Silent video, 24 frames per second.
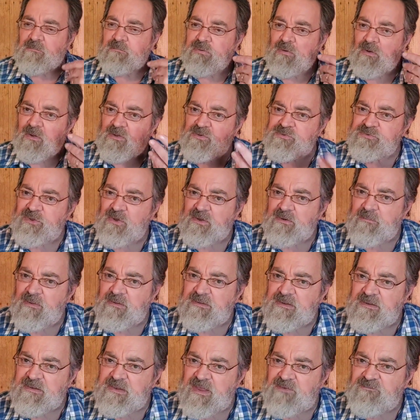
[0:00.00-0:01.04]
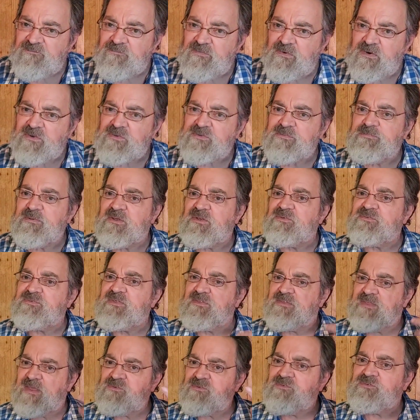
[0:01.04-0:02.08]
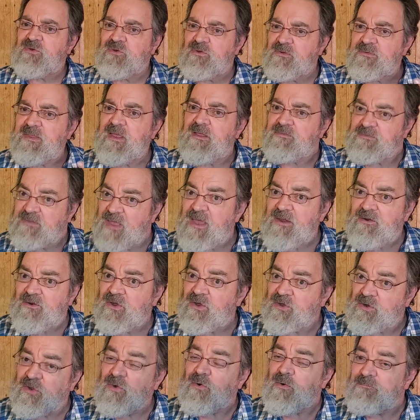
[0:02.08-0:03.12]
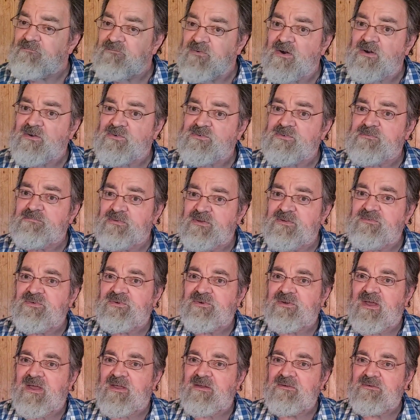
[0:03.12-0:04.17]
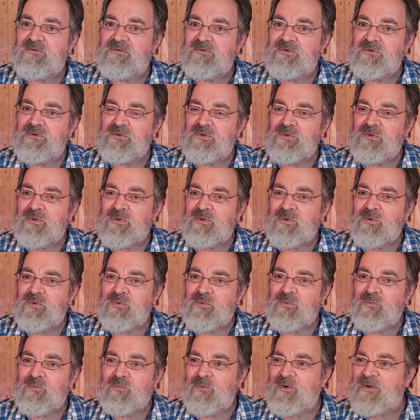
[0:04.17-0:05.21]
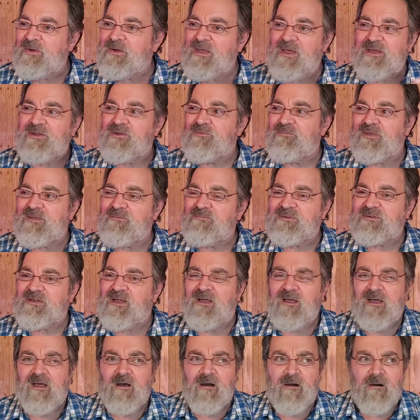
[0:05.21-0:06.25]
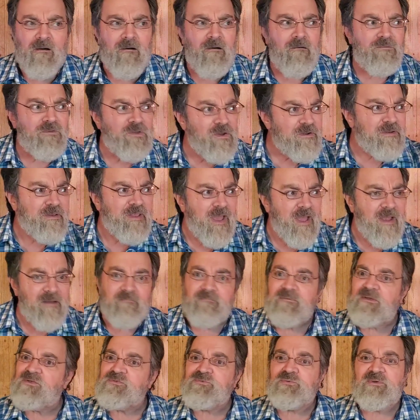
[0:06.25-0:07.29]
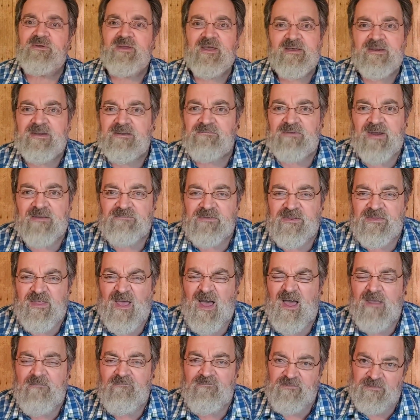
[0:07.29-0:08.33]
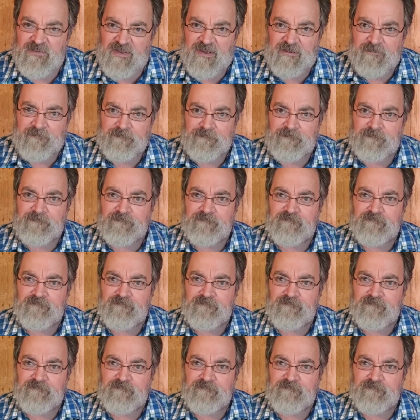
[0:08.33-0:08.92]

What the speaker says: Paul is talking about the dead first, because the dead are going to go up first, believe it or not. We're not going to be able to, oh, look at that, because we're not going to even have the time for that.